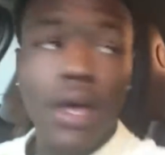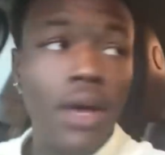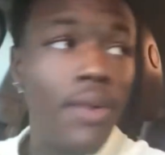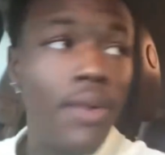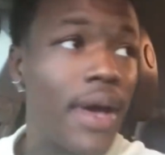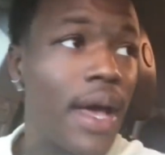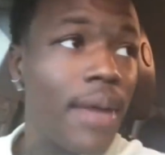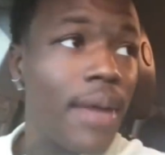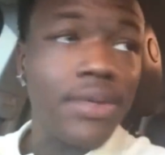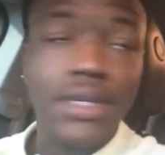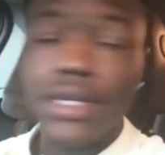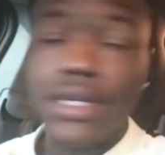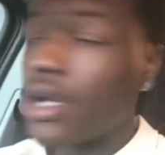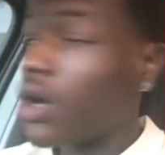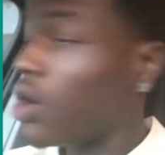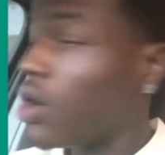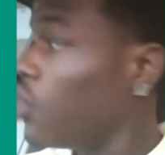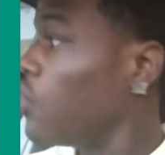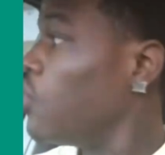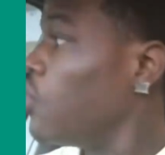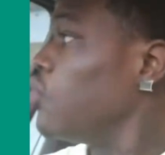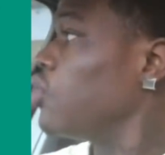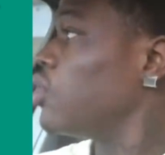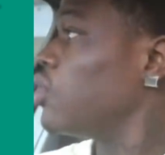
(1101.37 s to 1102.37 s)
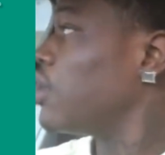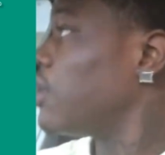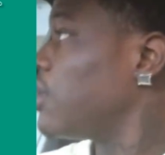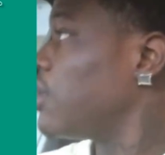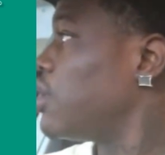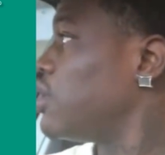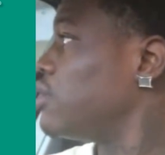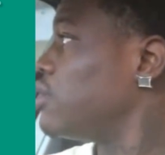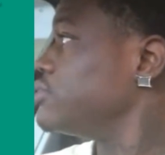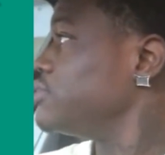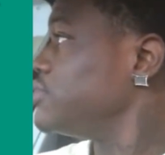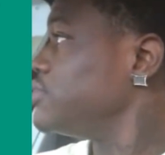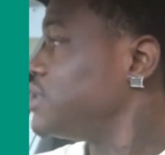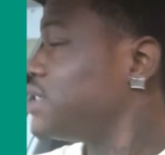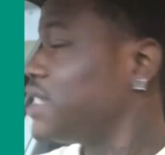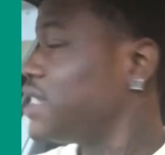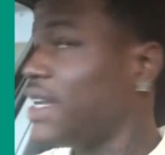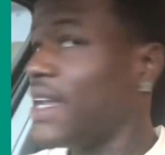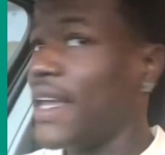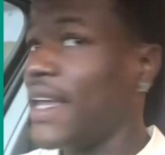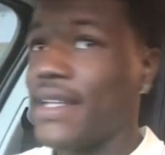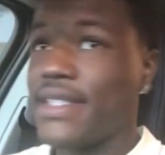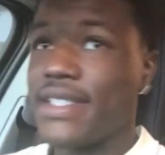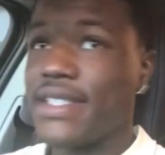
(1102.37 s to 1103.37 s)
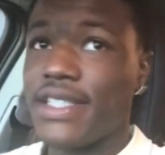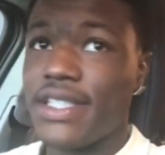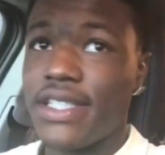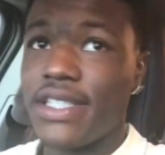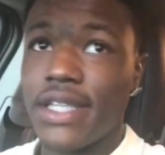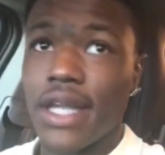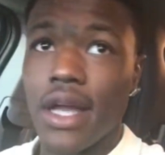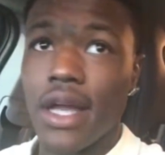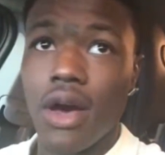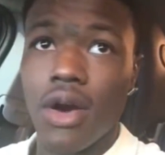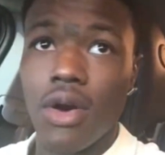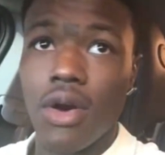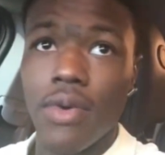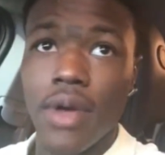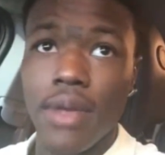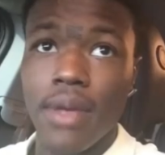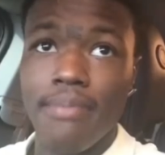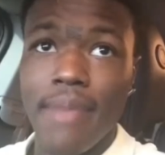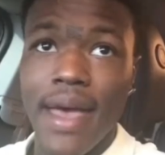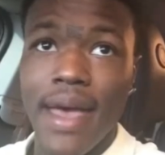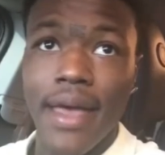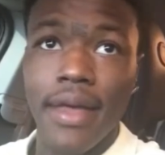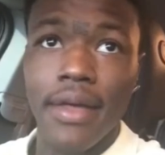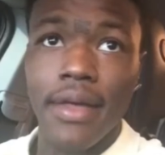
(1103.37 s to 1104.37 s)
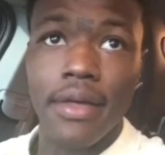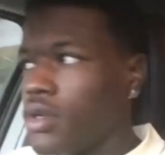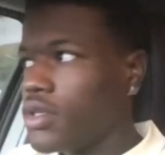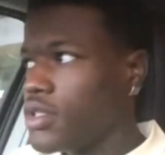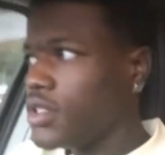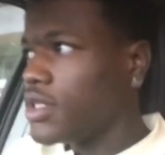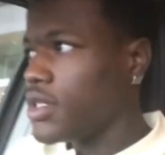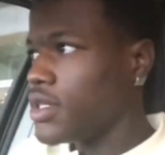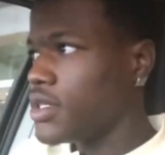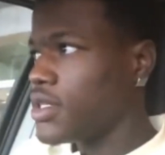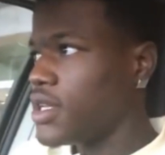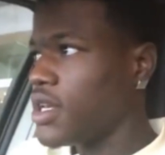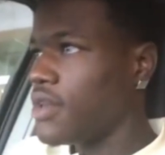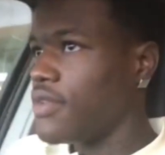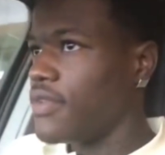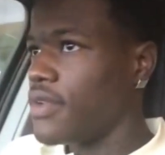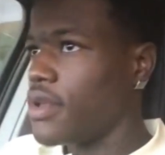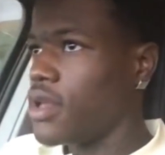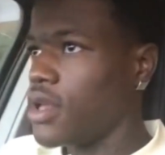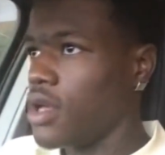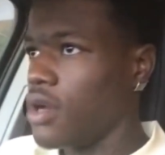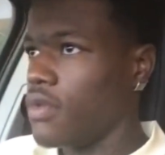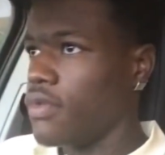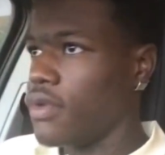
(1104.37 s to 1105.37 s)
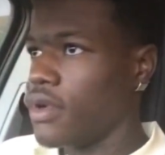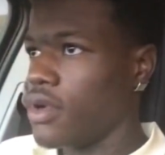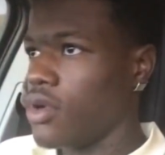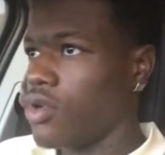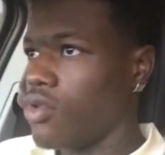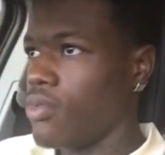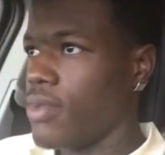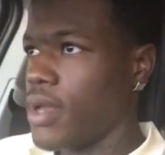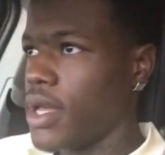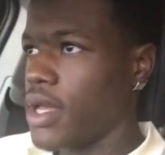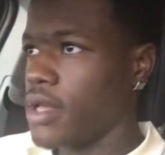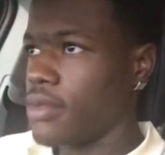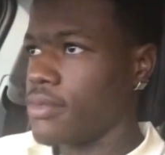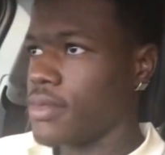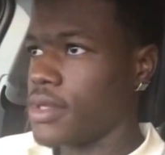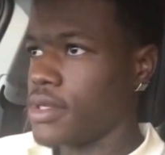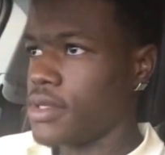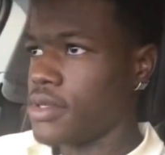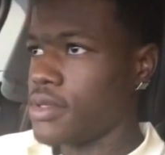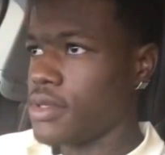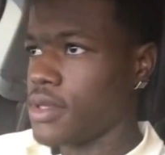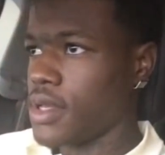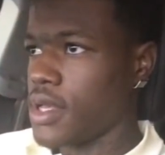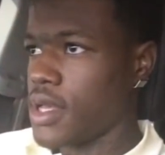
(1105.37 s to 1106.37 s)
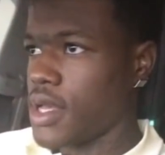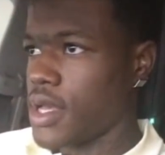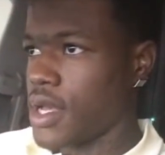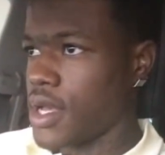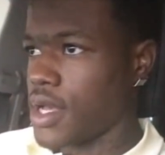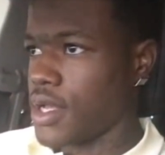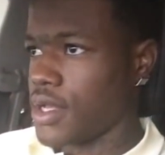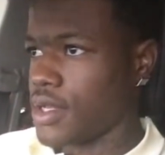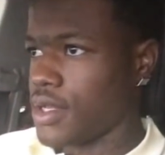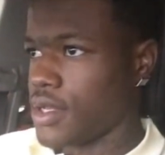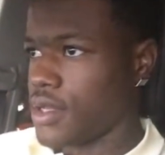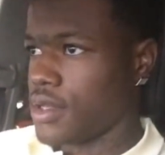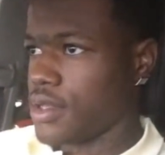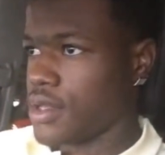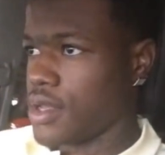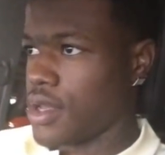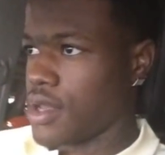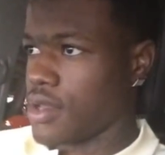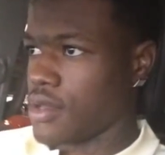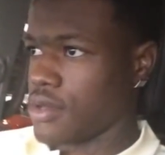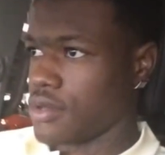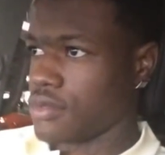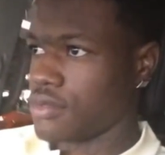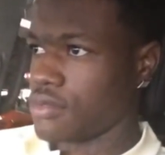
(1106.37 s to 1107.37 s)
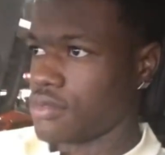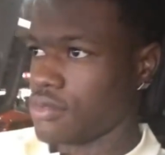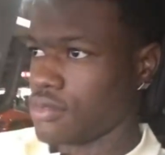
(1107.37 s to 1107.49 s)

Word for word: Man, what happened to the old car when you just let this shit all the way back? Shit, take forever to go back, man. Dang.